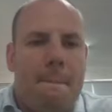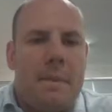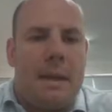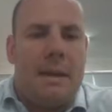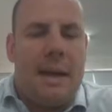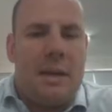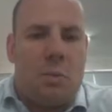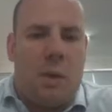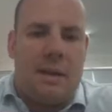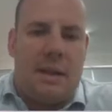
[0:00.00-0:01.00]
The
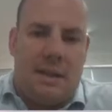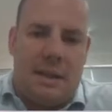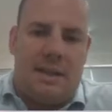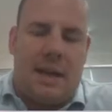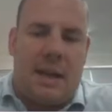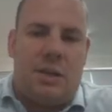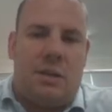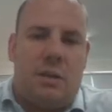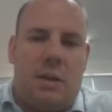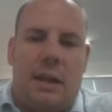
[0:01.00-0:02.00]
next one is
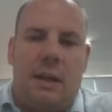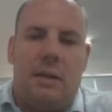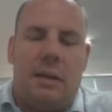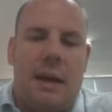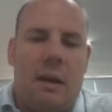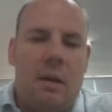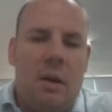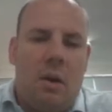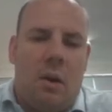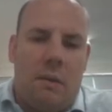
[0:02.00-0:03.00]
intentionally. Now,
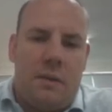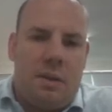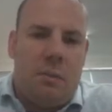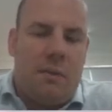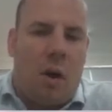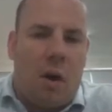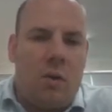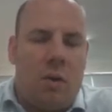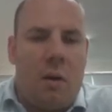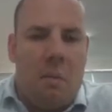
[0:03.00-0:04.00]
obviously, we've got a
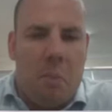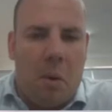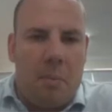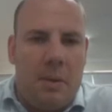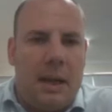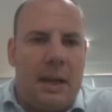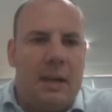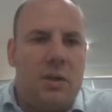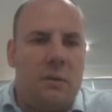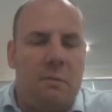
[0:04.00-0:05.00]
growing
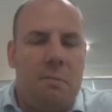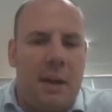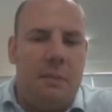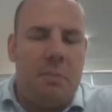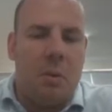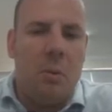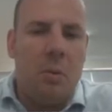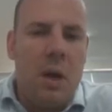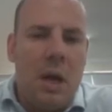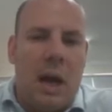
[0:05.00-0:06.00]
population of people.
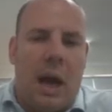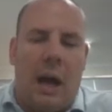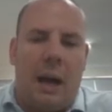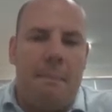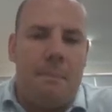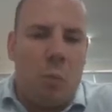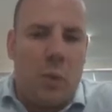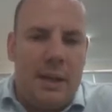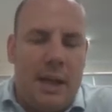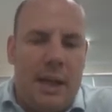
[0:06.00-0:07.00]

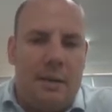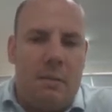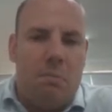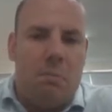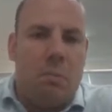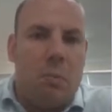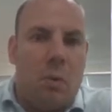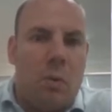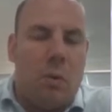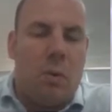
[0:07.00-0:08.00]
We need
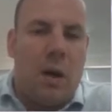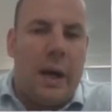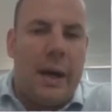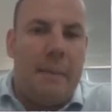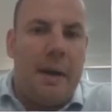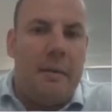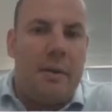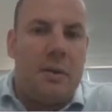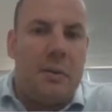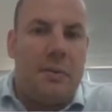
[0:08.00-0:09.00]
more
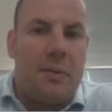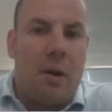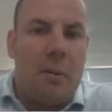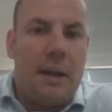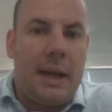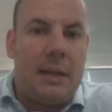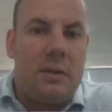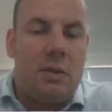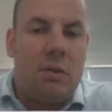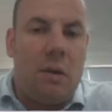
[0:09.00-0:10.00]
areas of farming land
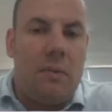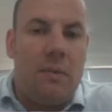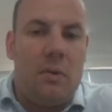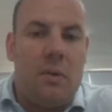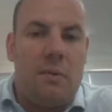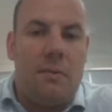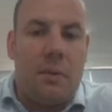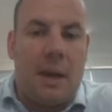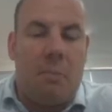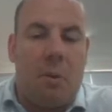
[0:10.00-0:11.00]
to grow food
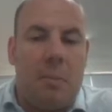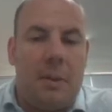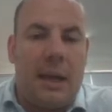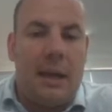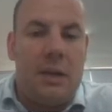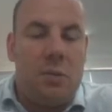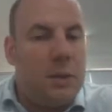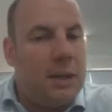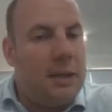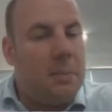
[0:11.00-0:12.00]
for that population.
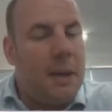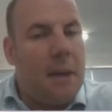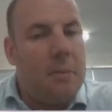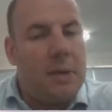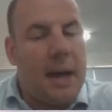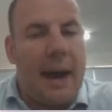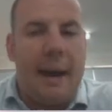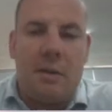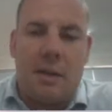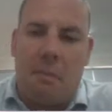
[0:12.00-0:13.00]
We need to be able to
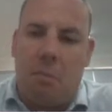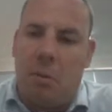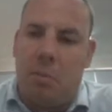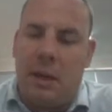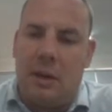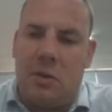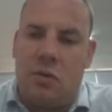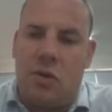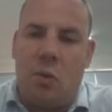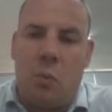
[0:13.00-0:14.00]
house that population.
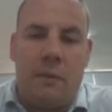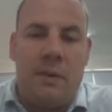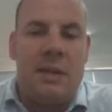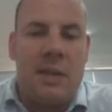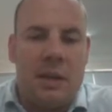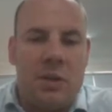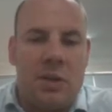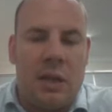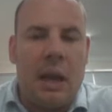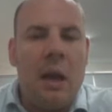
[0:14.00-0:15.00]
So we've
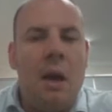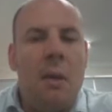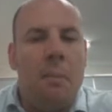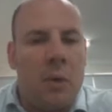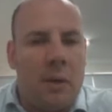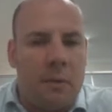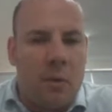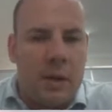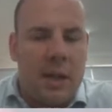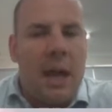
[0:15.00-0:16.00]
intentionally
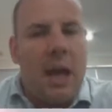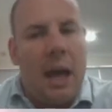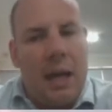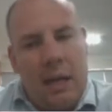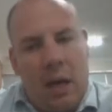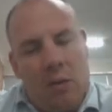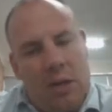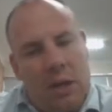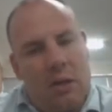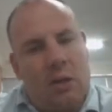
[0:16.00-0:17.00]
modified
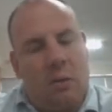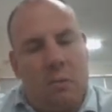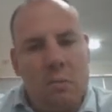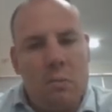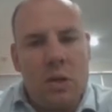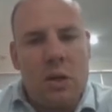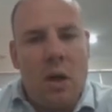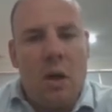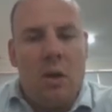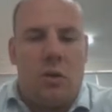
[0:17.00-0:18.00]
ecosystems
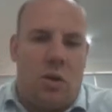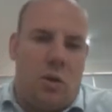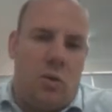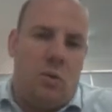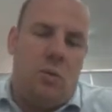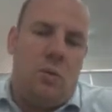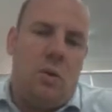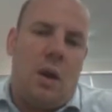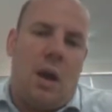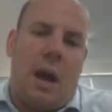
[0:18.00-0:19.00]
to
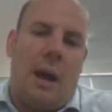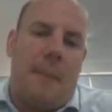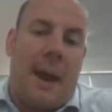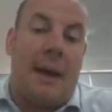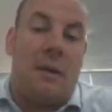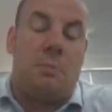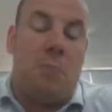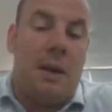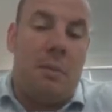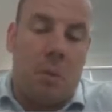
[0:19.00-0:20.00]
house
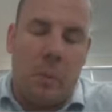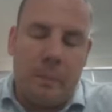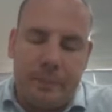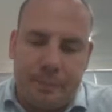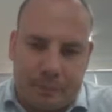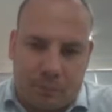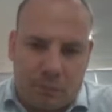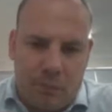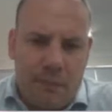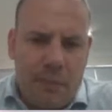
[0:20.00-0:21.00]
people.
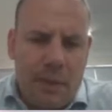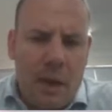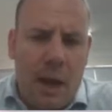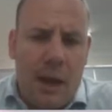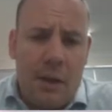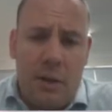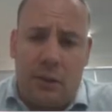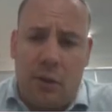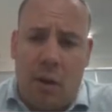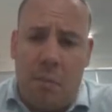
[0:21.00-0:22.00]
A good
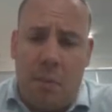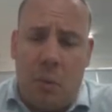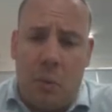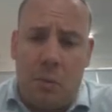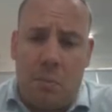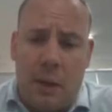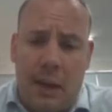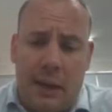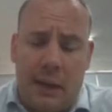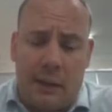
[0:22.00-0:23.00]
example would
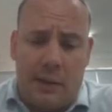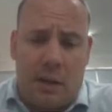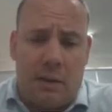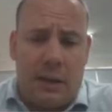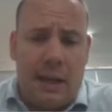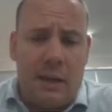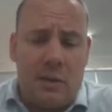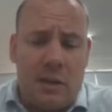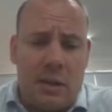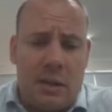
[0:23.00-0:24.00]
be Tuggerah Lakes
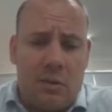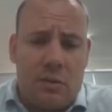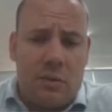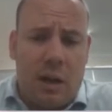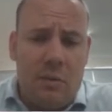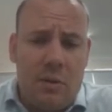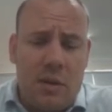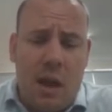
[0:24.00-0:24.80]
on the Central Coast.